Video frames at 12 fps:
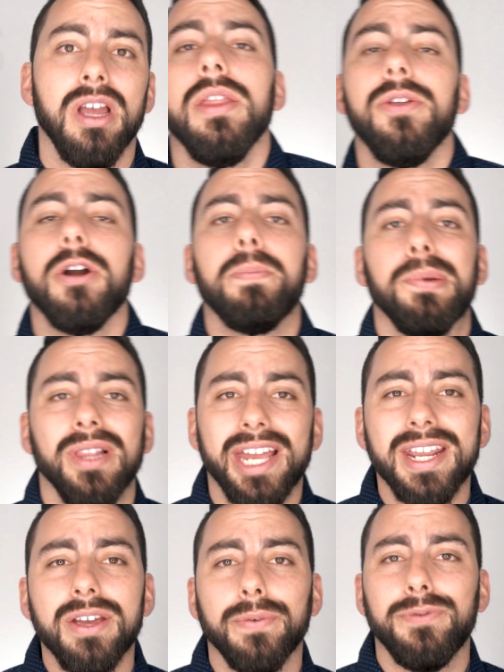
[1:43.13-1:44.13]
There are
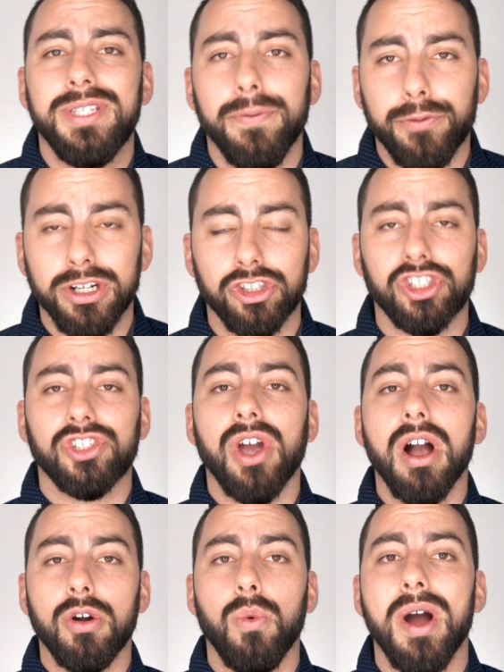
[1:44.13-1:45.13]
plenty of different
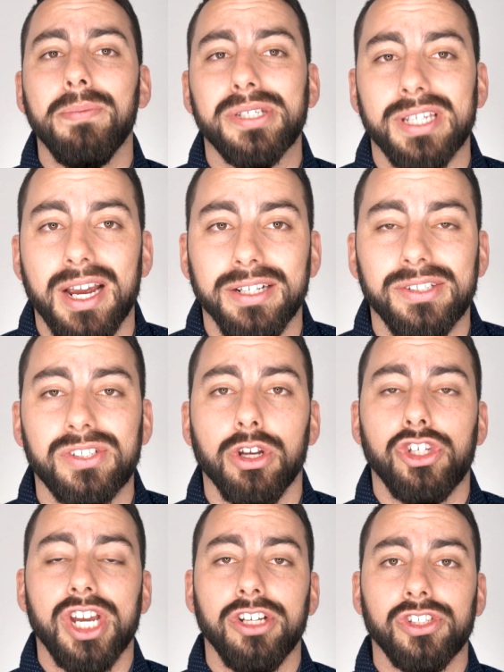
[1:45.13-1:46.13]
stock websites
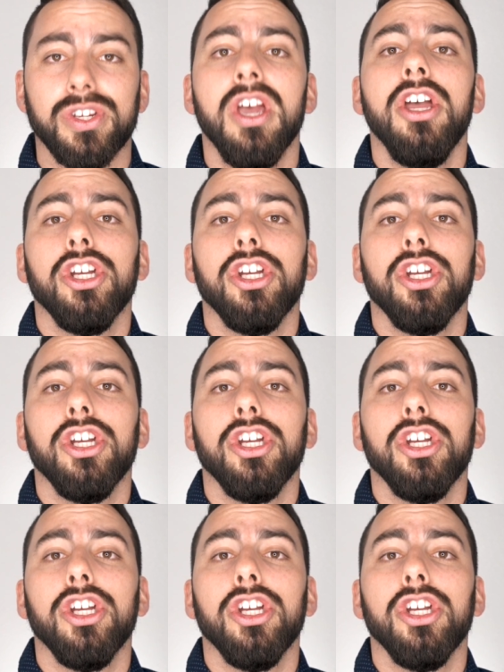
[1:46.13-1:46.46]
such as